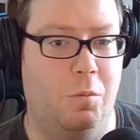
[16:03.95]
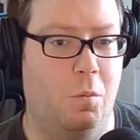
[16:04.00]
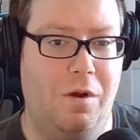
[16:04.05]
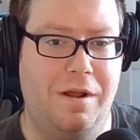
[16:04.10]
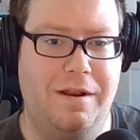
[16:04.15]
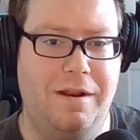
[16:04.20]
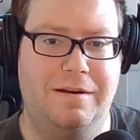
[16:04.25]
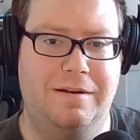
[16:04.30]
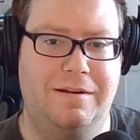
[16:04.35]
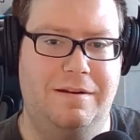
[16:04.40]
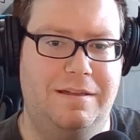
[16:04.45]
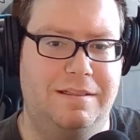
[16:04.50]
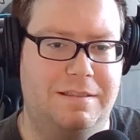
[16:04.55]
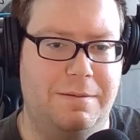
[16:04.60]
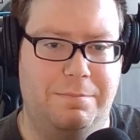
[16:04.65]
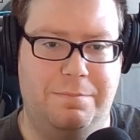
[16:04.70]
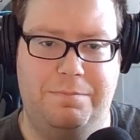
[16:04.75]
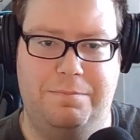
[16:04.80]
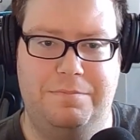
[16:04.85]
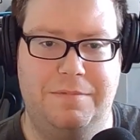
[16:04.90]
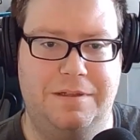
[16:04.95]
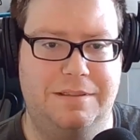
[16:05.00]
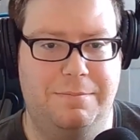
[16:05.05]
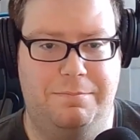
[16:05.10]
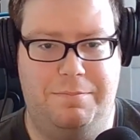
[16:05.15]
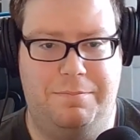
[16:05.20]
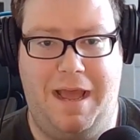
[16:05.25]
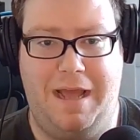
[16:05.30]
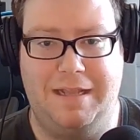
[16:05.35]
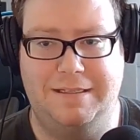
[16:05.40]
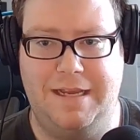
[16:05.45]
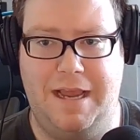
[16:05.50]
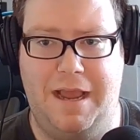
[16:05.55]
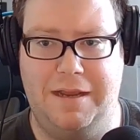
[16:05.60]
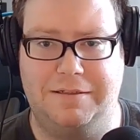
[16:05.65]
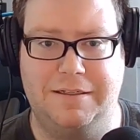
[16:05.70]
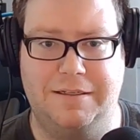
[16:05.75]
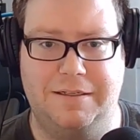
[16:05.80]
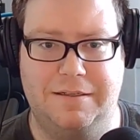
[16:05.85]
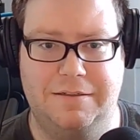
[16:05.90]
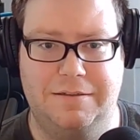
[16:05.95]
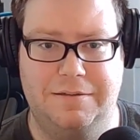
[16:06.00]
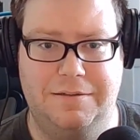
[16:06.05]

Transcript: One, it's a bad tactic.